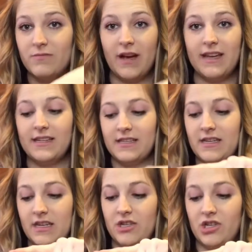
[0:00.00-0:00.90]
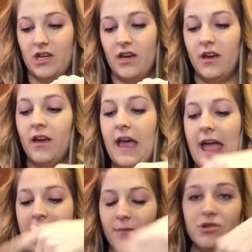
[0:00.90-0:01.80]
Mine is a Ninja,
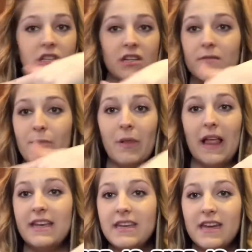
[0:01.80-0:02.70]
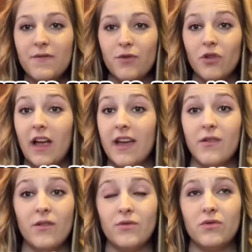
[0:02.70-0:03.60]
and I'm just gonna blend it for like
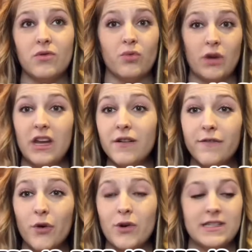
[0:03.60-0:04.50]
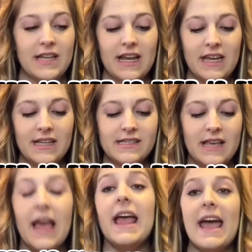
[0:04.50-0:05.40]
3 to 4 seconds,
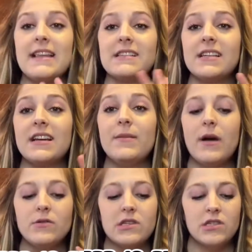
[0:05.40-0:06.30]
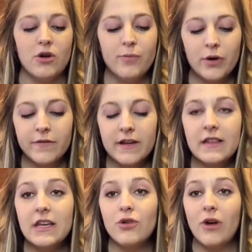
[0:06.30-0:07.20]
and it's gonna come out so
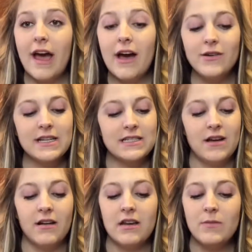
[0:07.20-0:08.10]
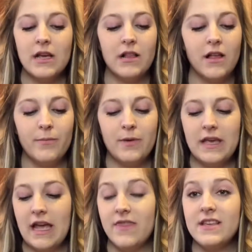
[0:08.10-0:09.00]
perfectly ground. It's not gonna be
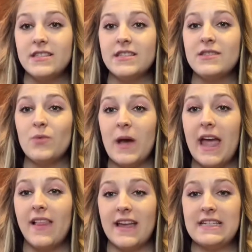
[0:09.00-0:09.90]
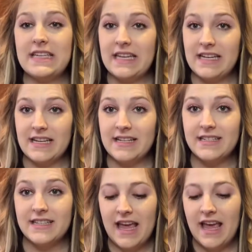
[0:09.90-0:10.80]
clumpy, and this is the way I like to eat
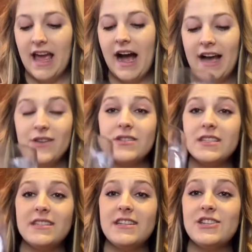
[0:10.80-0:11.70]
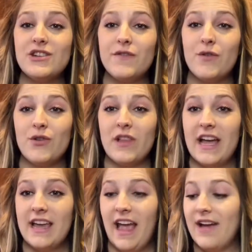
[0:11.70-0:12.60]
it. I use this Ninja for
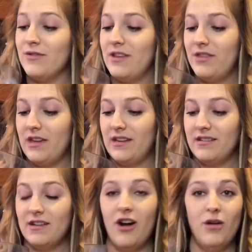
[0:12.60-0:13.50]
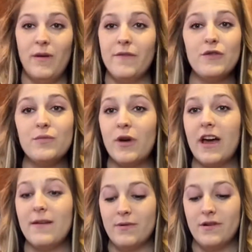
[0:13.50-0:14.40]
like everything, all my food
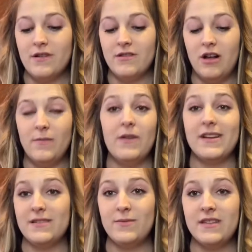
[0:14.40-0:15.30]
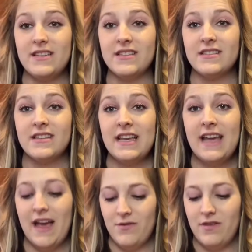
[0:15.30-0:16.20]
prep, all my recipes,
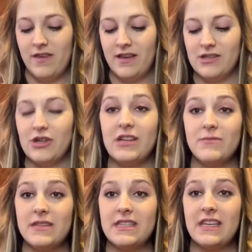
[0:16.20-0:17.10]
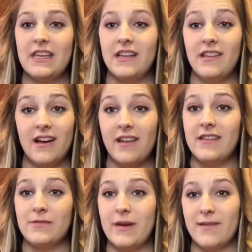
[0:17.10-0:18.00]
everything. So you're gonna be seeing a lot of
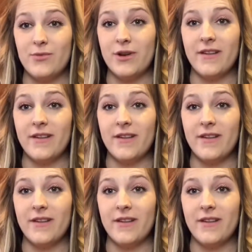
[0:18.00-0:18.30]
this bad boy.